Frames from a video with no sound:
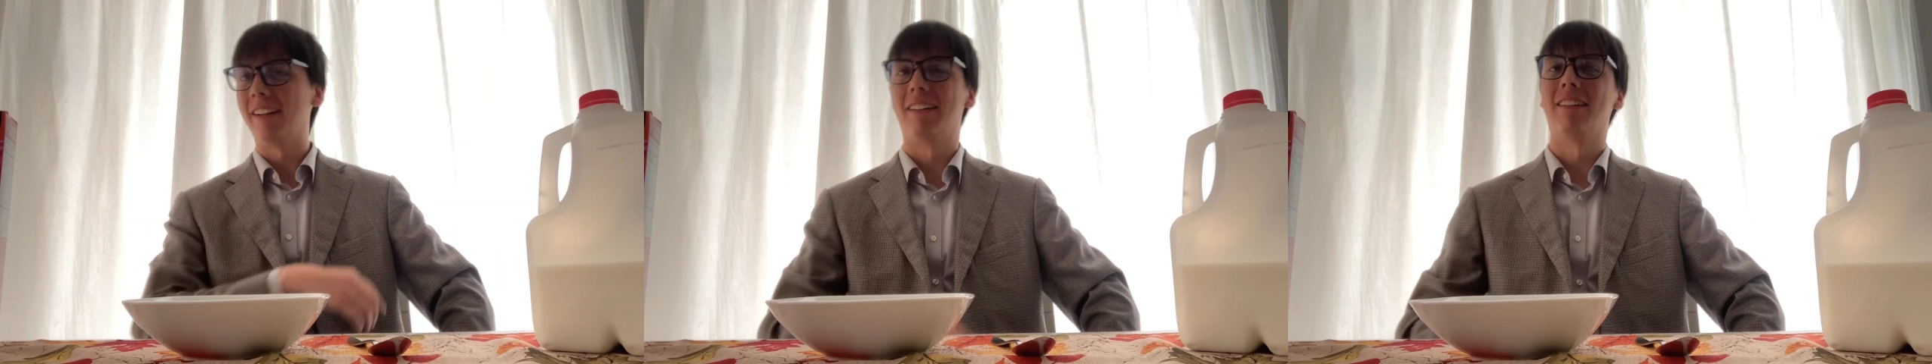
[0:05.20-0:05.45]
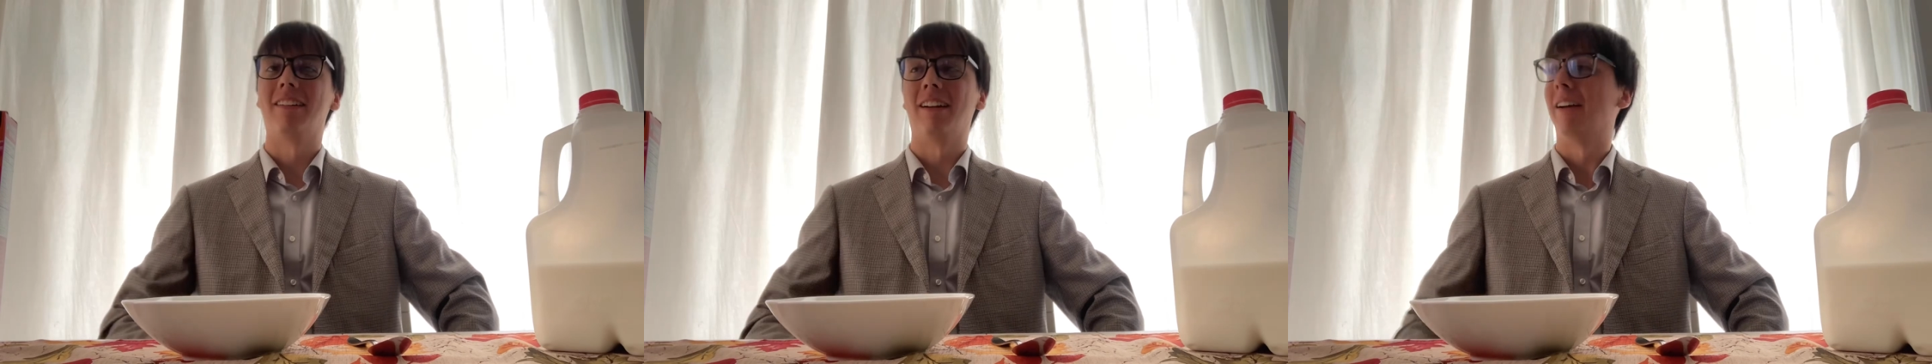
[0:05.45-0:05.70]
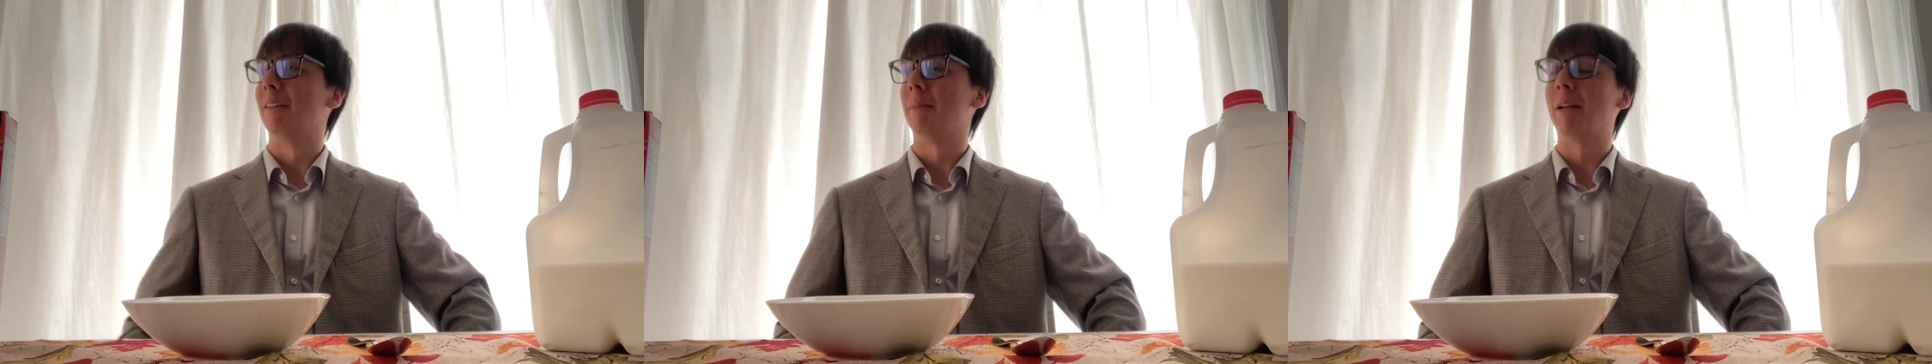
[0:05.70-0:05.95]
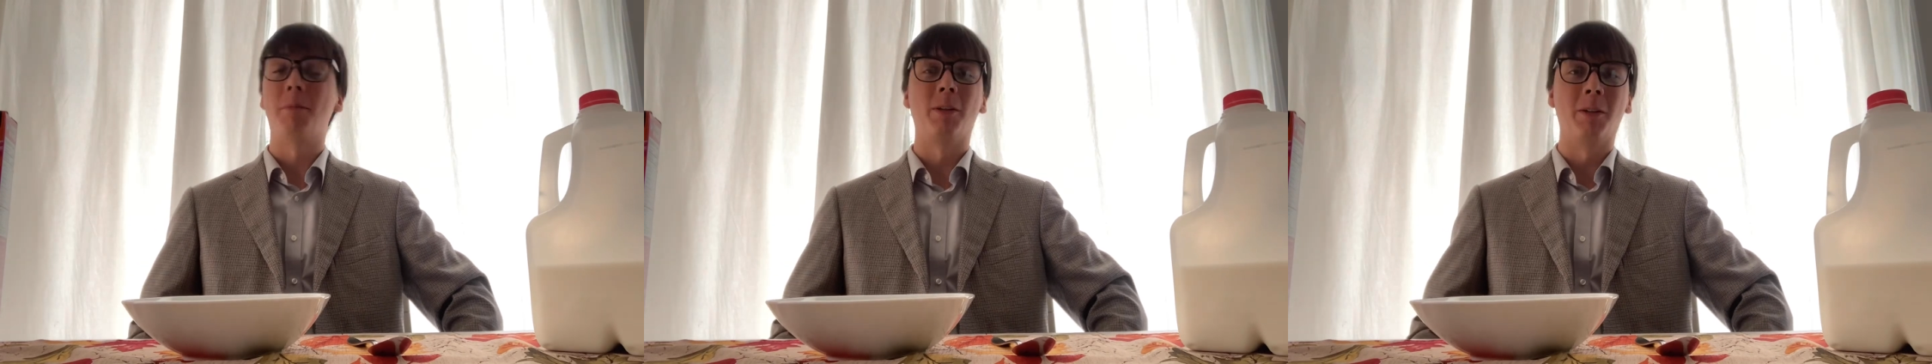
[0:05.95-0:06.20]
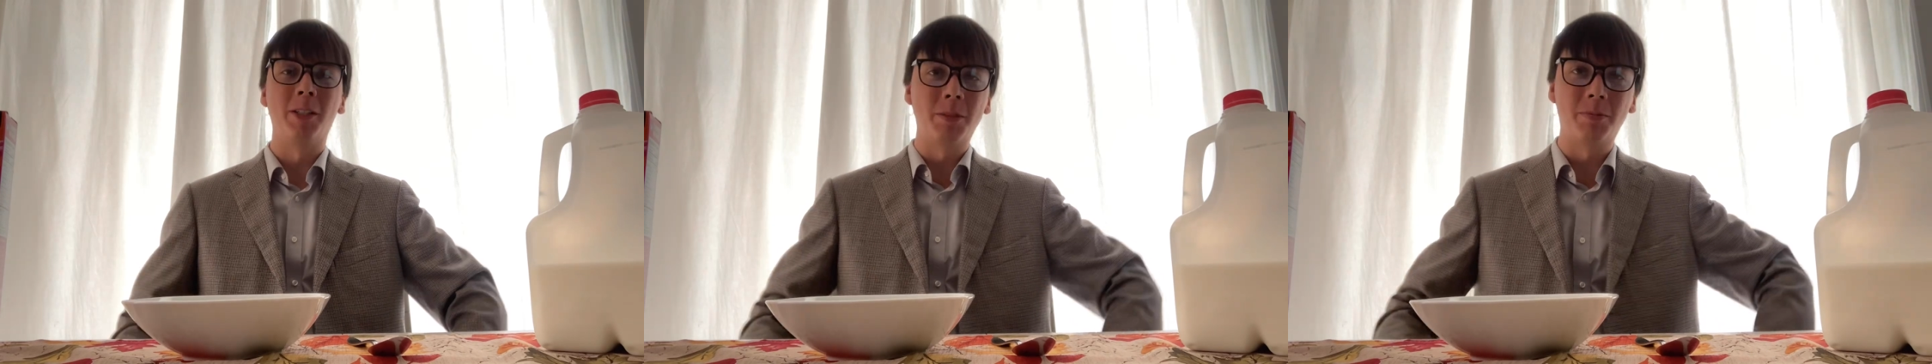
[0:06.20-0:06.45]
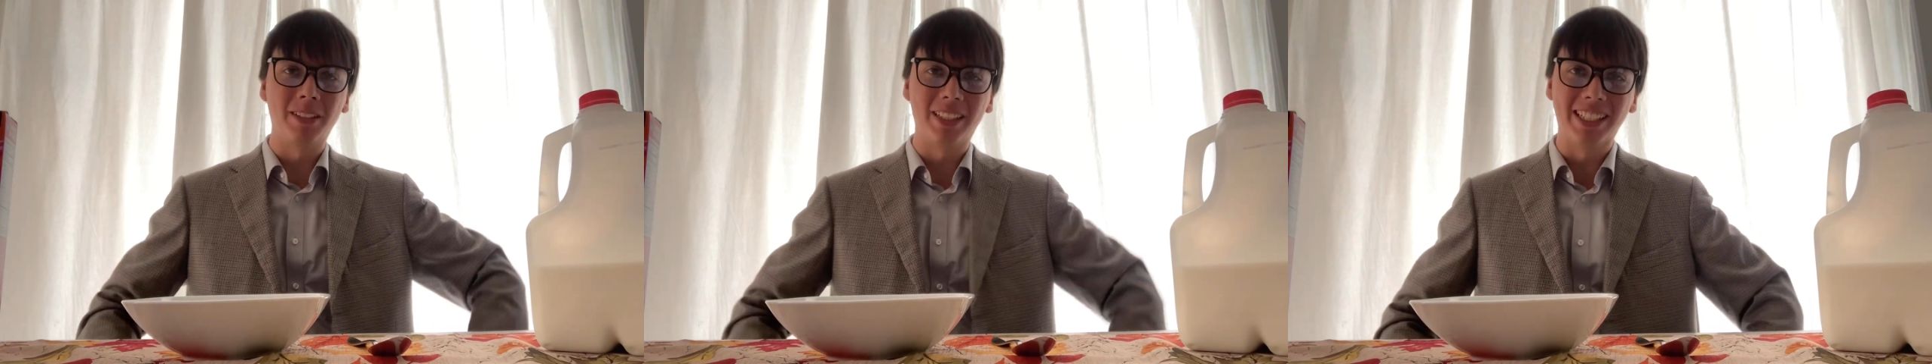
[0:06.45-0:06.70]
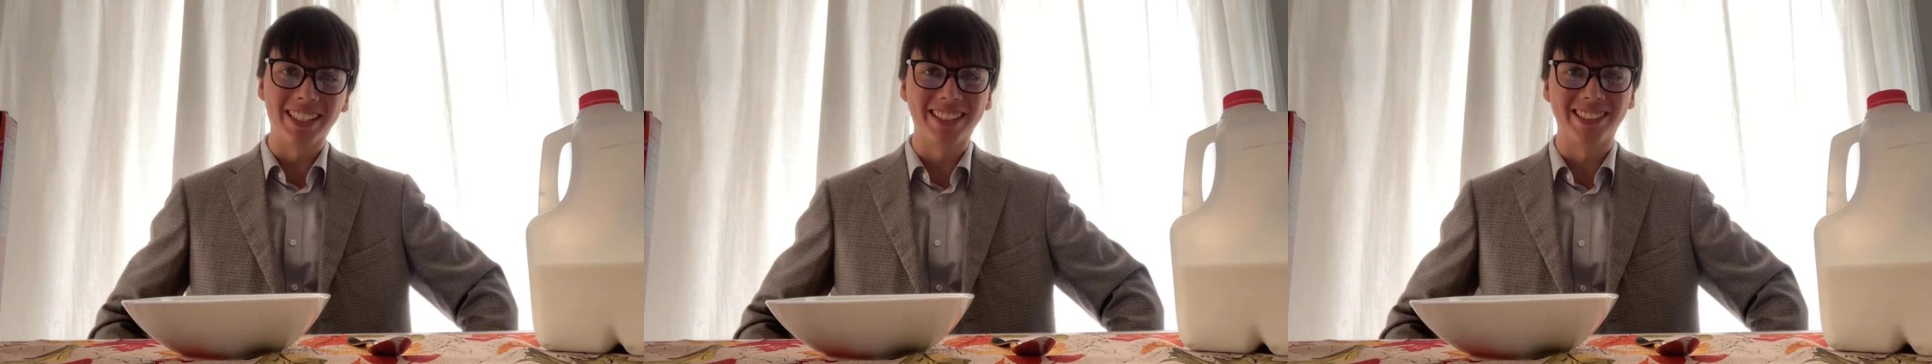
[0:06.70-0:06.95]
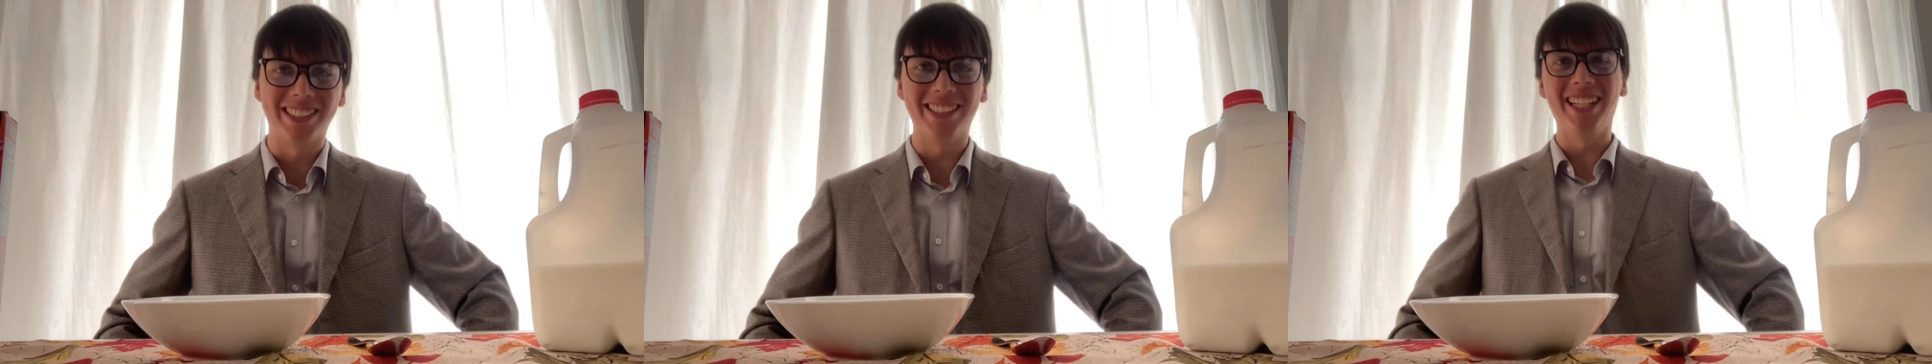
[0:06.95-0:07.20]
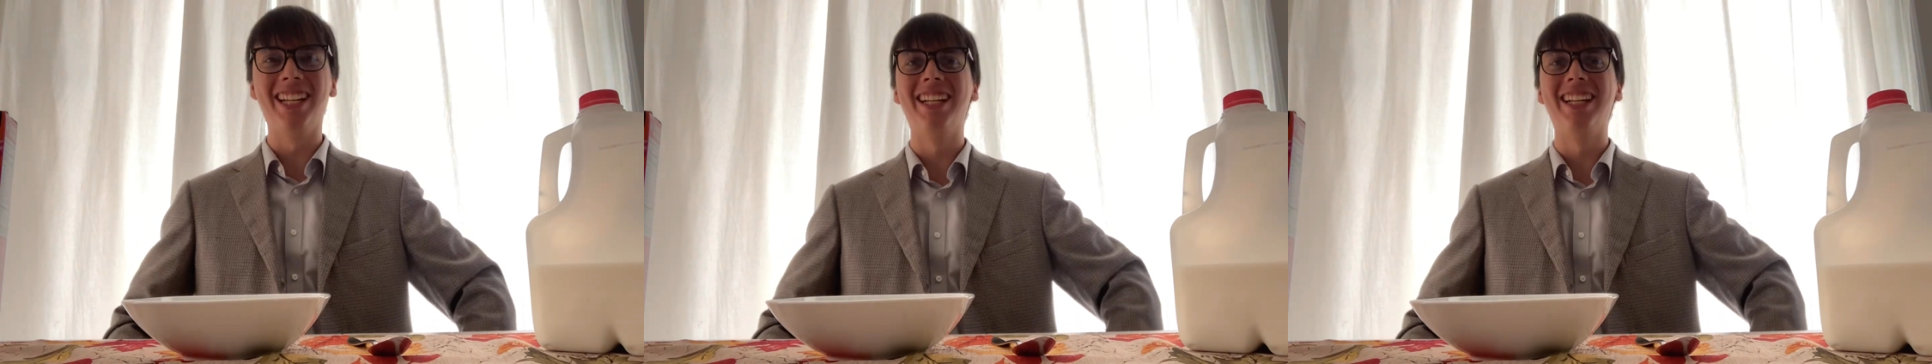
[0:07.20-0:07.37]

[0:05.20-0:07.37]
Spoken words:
I'm on my lunch break actually.